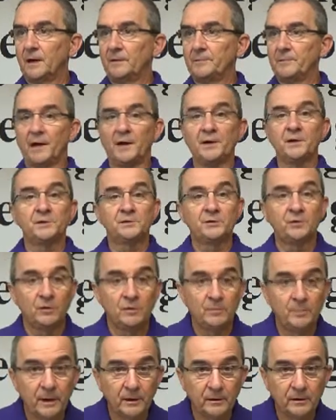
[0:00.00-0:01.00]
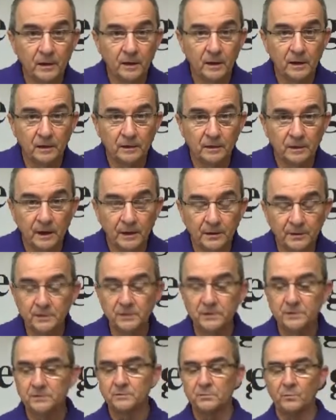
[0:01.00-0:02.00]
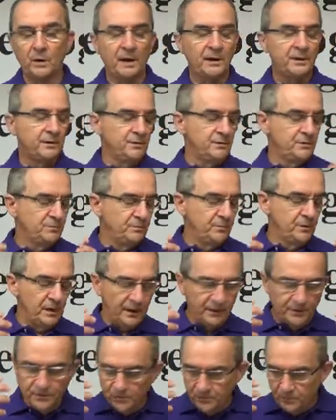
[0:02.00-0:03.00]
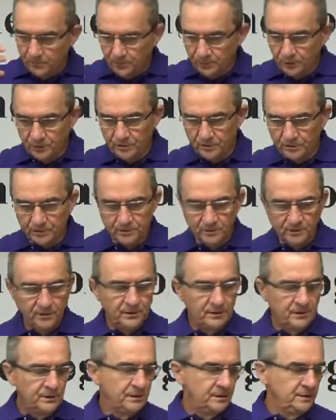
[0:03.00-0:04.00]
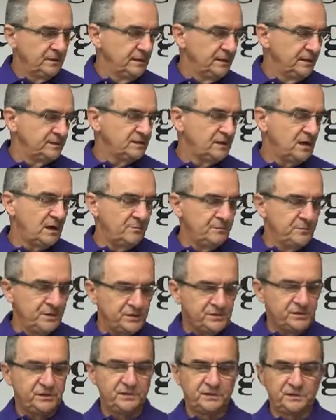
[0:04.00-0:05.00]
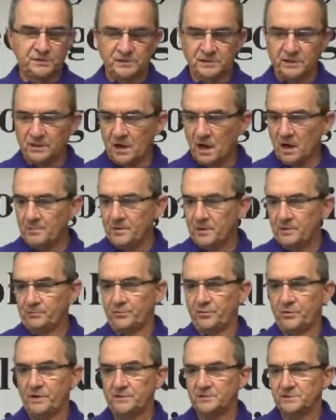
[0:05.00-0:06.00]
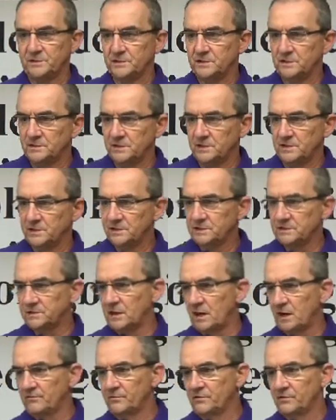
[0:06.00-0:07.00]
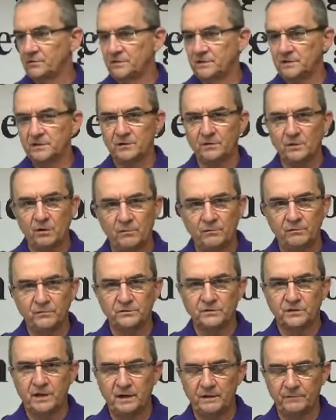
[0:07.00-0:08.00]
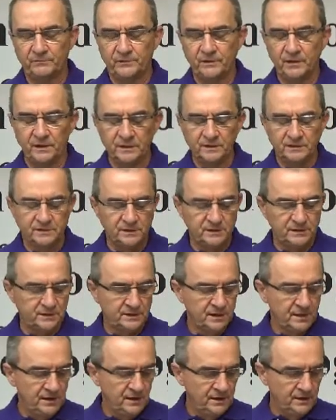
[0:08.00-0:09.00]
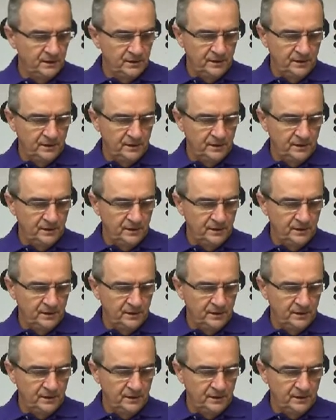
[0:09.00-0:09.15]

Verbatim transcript: I mean, how do you talk about God? How do you how do you how do you put His omniscience and omnipresence and His sovereignty and all those kind of things in